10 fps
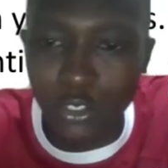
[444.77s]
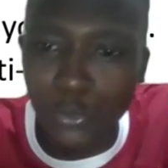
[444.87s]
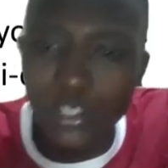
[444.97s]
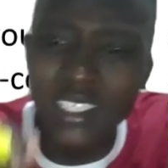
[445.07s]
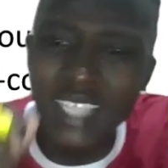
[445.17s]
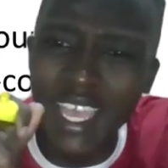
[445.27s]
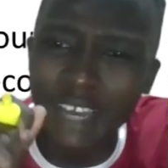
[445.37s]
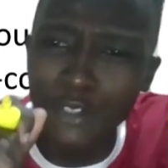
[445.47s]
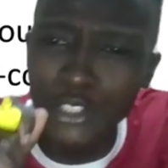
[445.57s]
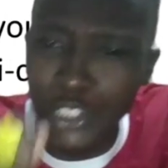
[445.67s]
You desire
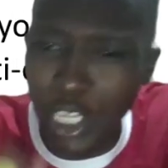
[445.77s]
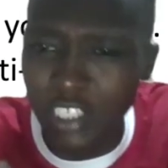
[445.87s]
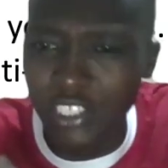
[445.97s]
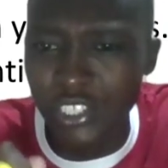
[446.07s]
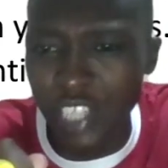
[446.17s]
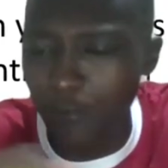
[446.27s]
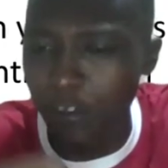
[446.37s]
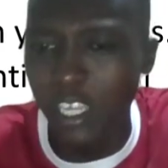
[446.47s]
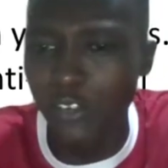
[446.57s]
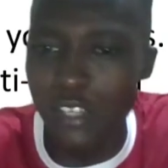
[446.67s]
for change in
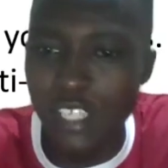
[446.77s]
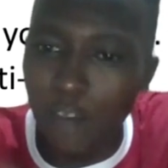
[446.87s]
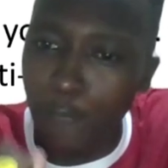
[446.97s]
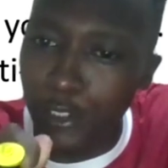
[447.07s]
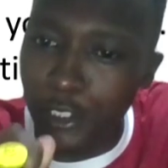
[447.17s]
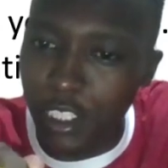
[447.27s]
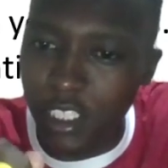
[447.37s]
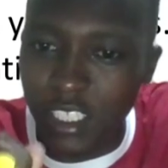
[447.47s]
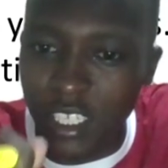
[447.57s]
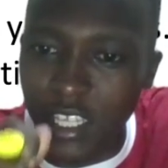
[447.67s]
Africa. You desire for
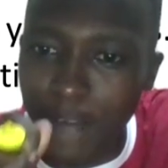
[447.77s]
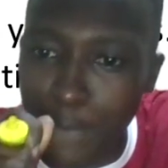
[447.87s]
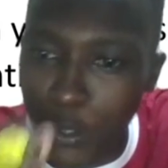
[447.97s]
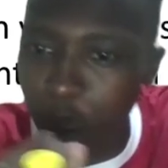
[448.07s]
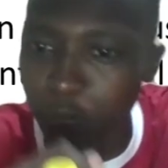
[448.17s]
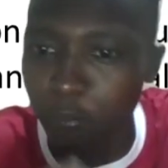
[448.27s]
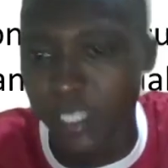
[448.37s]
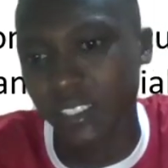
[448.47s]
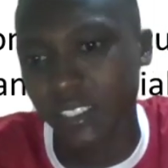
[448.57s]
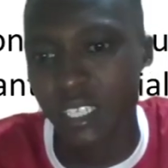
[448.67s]
change and the
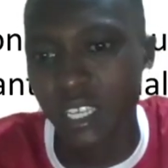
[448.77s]
movements.